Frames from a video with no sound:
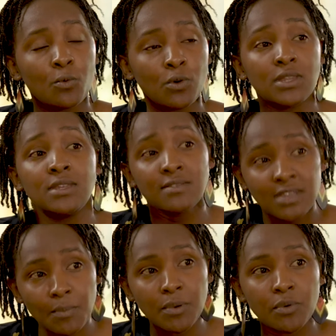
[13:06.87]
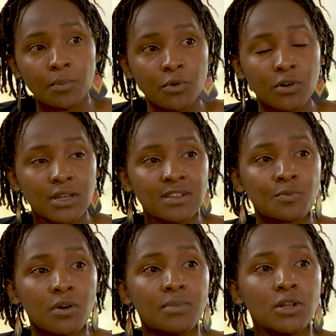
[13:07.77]
what these young people brought, it's
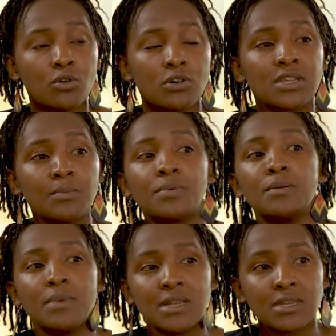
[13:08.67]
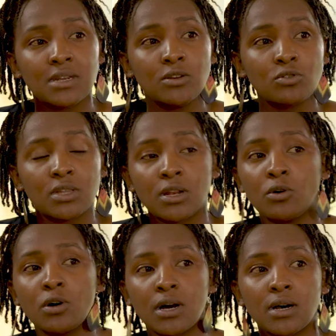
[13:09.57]
probably not implemented into the
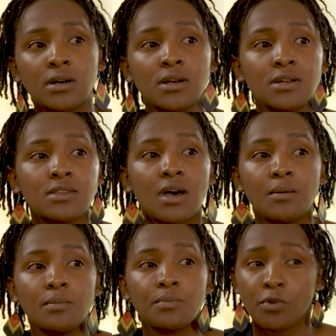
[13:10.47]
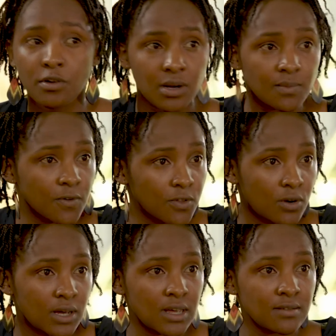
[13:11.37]
longer term programs for the
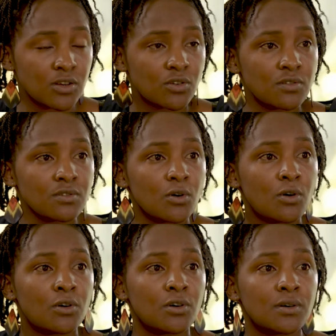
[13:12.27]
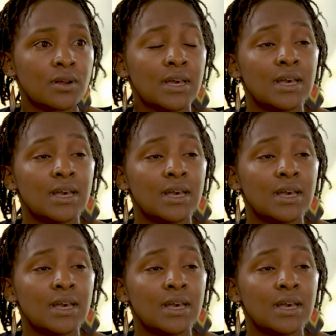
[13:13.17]
organizations, or